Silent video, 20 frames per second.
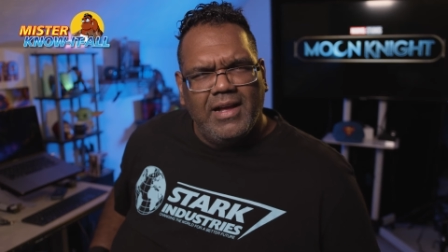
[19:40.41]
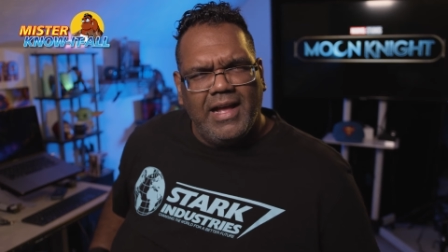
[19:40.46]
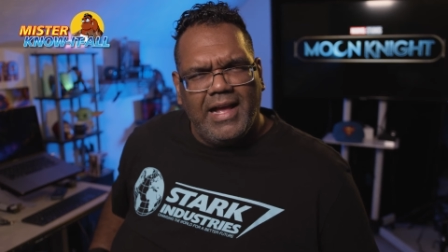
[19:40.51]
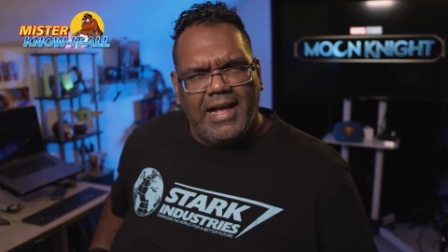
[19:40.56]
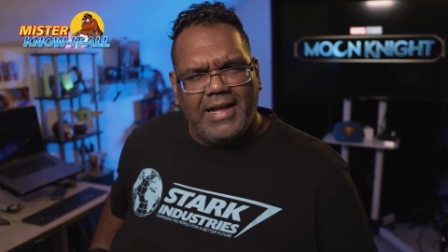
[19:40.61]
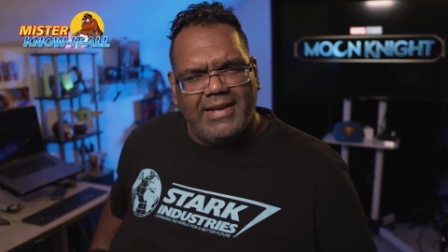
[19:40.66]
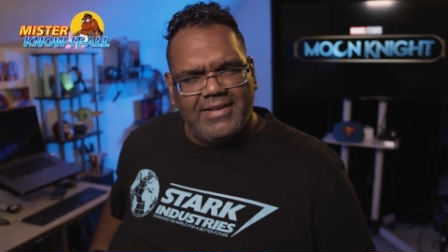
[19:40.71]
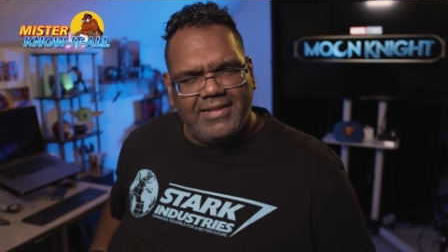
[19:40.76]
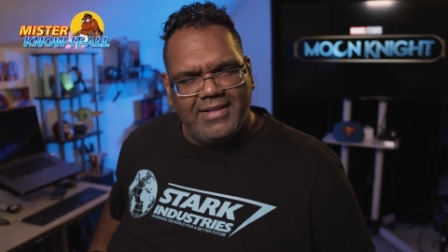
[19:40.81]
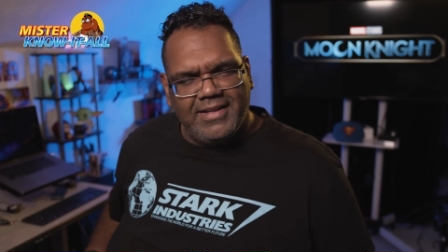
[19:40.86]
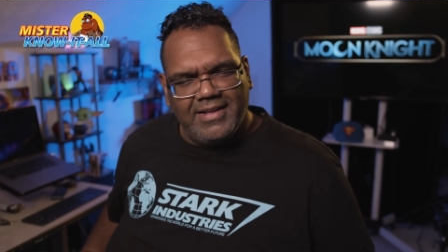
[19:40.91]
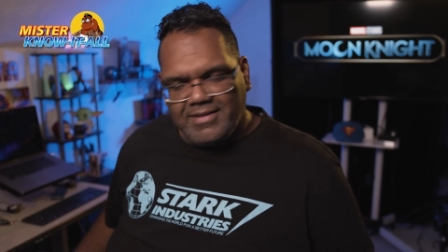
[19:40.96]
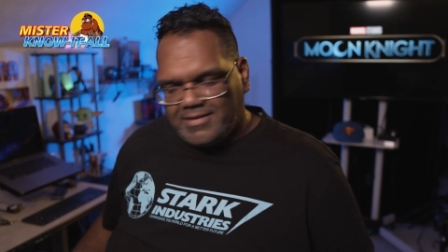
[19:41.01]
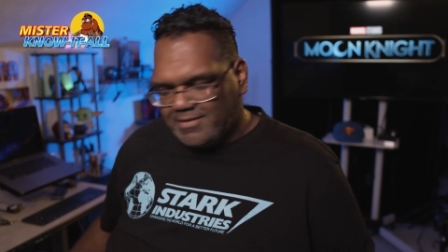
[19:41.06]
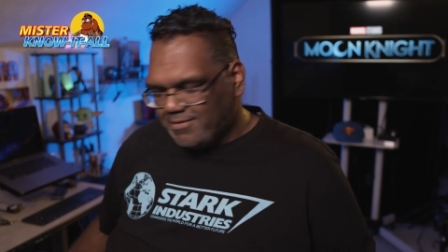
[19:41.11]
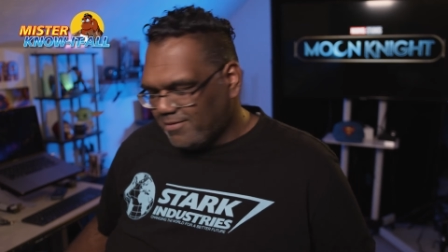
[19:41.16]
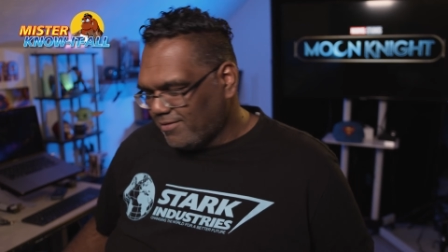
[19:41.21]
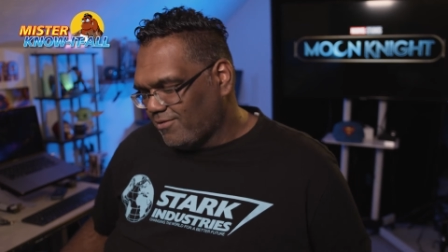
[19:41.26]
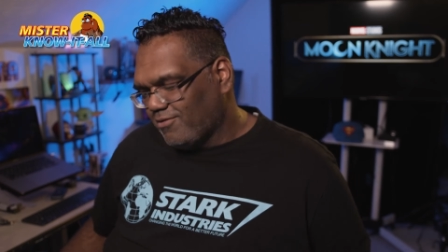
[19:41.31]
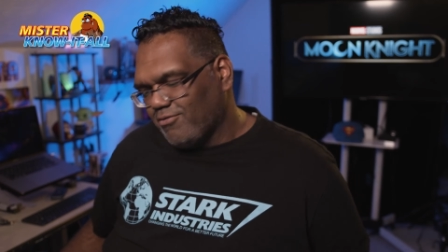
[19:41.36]
And
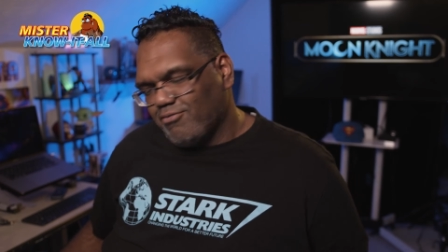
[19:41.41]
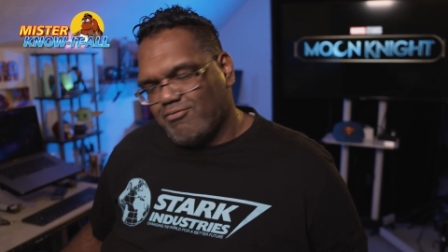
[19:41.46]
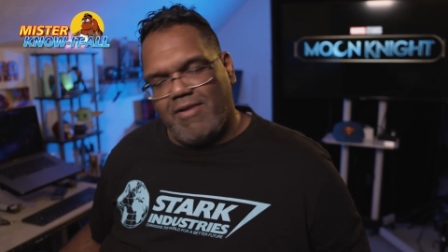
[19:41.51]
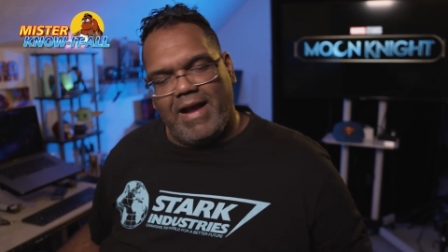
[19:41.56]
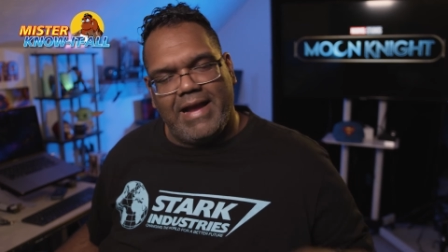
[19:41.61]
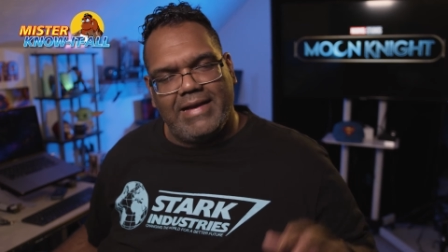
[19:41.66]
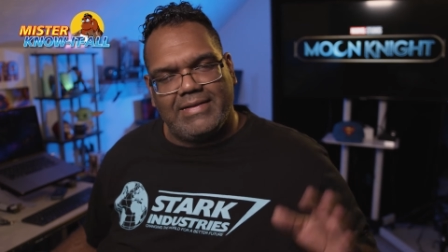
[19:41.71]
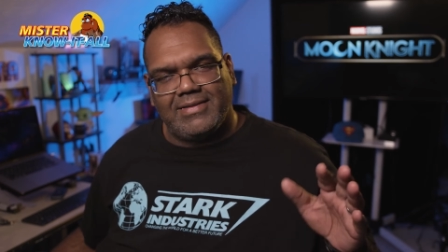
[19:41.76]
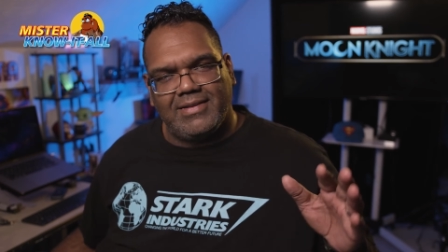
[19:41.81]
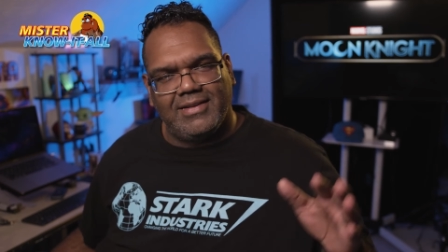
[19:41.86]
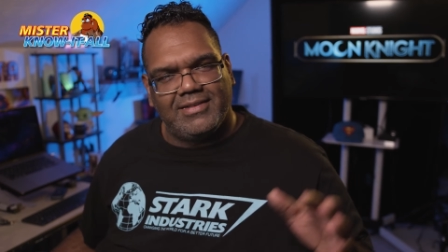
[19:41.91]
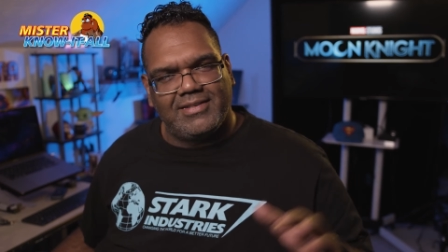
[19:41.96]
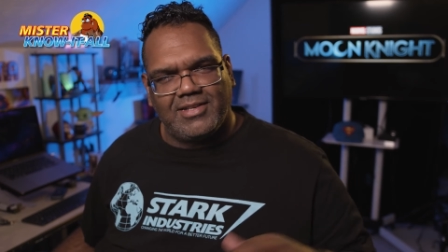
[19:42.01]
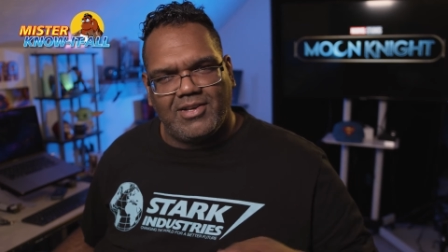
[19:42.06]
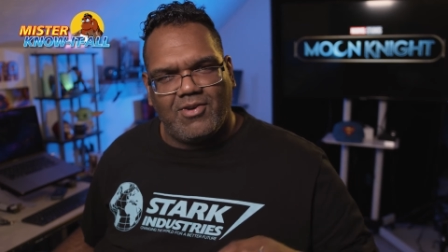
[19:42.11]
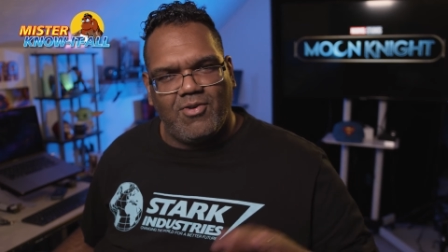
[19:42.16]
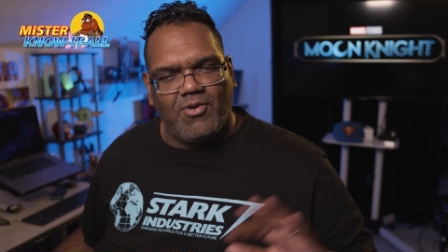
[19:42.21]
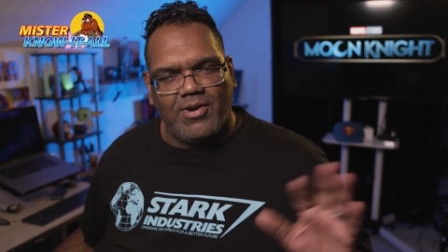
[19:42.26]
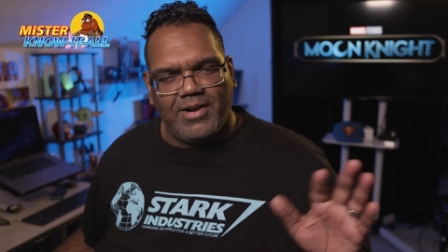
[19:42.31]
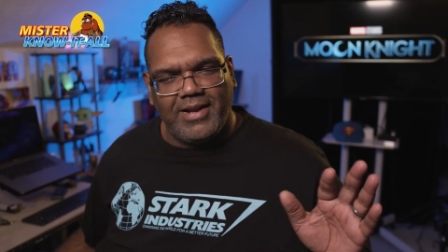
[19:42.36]
it's great. It's
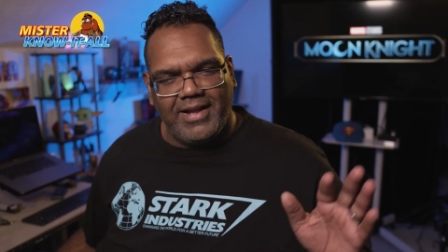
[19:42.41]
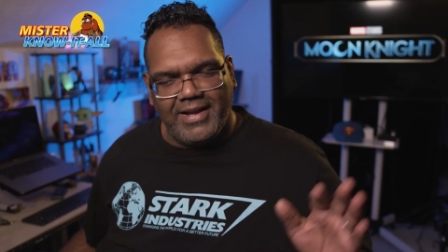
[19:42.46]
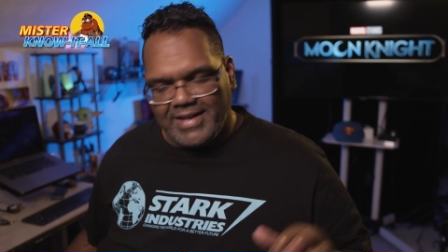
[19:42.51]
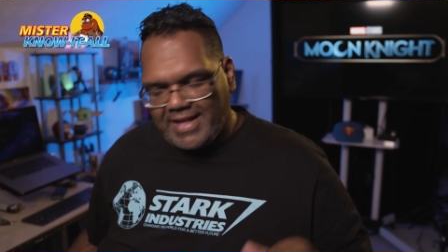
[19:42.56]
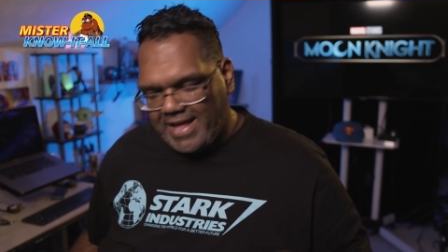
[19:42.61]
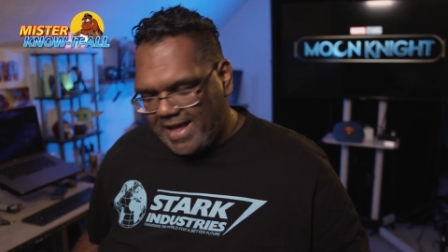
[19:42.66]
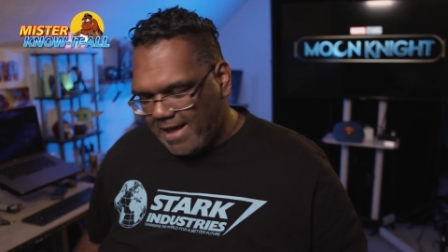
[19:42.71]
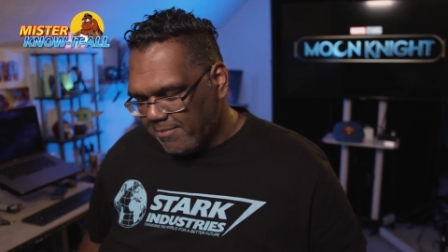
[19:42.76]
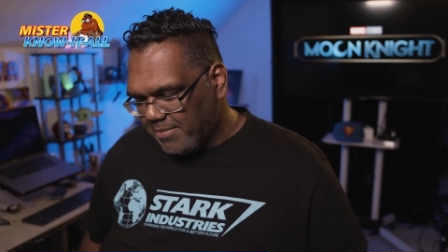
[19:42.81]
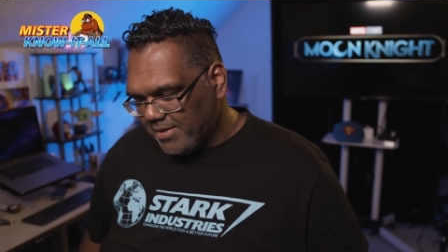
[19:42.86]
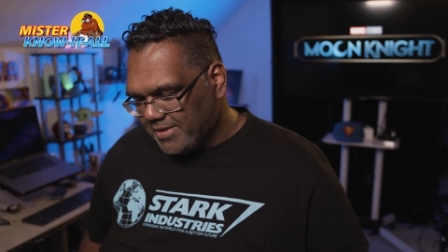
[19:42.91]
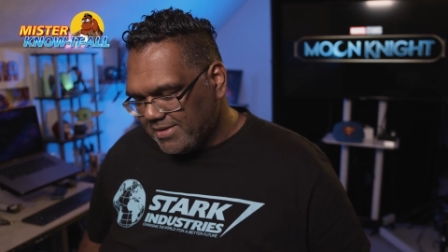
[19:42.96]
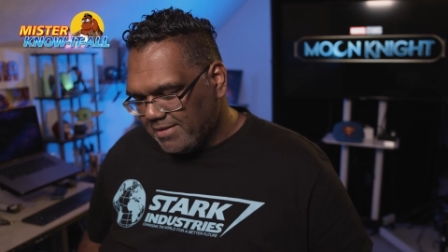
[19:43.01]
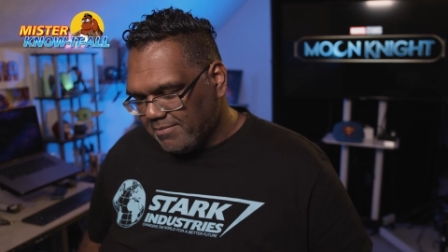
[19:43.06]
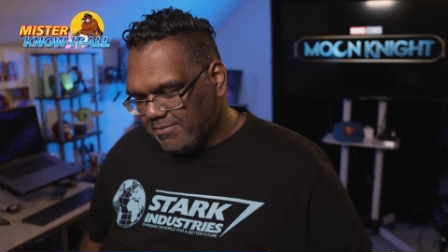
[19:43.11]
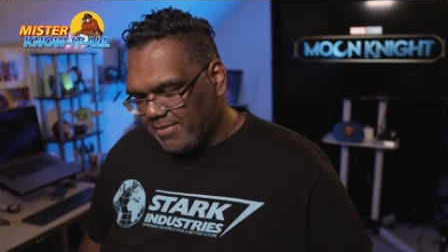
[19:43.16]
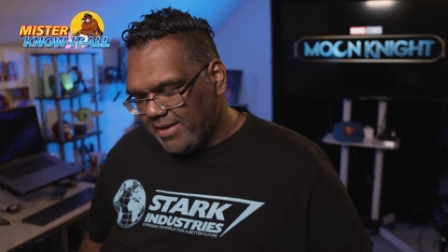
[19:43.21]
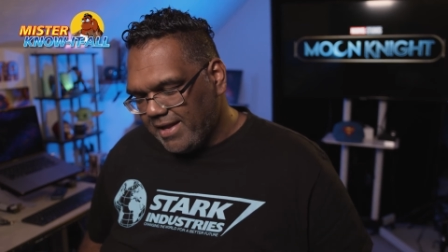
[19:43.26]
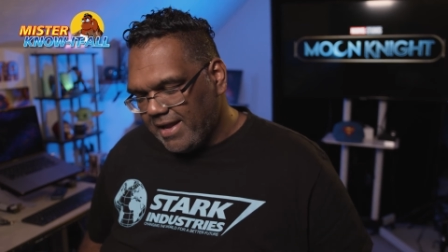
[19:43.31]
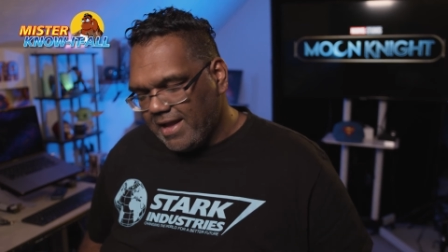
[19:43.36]
corny and campy as
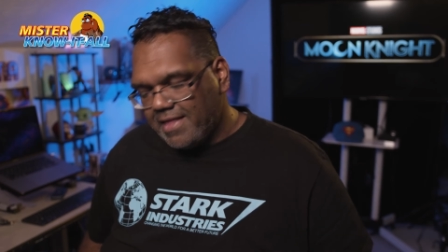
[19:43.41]
can be.